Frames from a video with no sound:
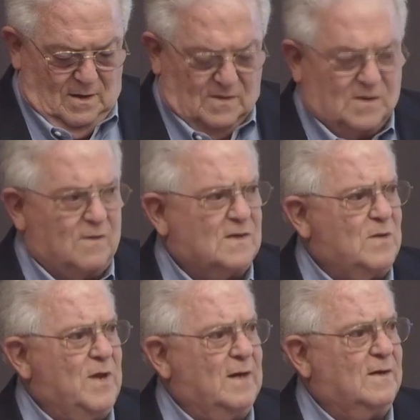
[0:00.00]
So does the
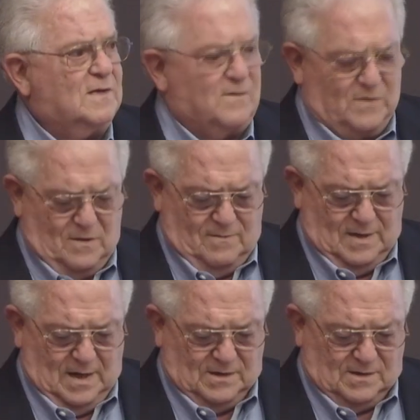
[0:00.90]
maintenance of good
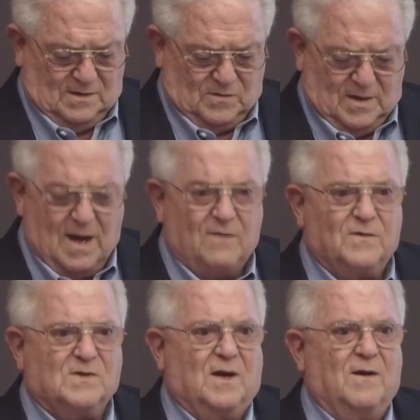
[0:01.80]
relations with
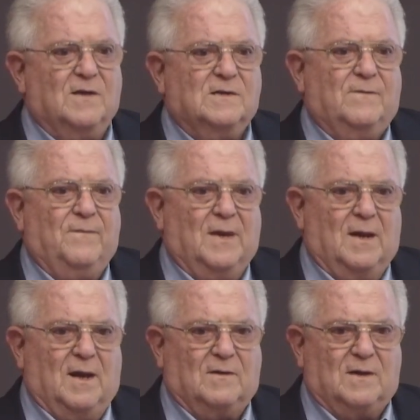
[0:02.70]
adversaries
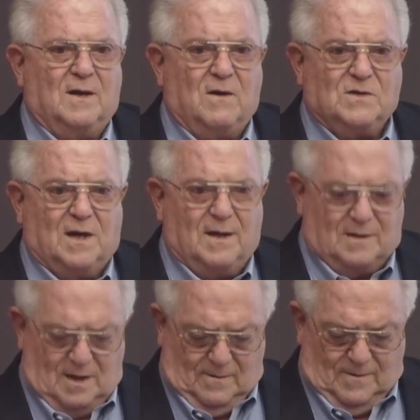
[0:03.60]
at the negotiating
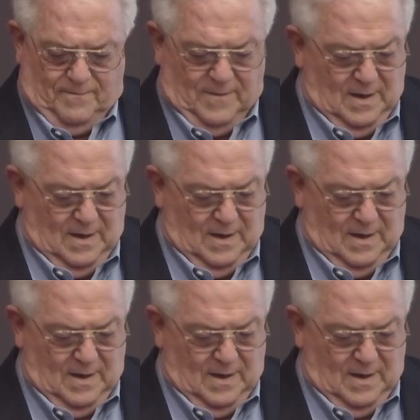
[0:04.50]
table,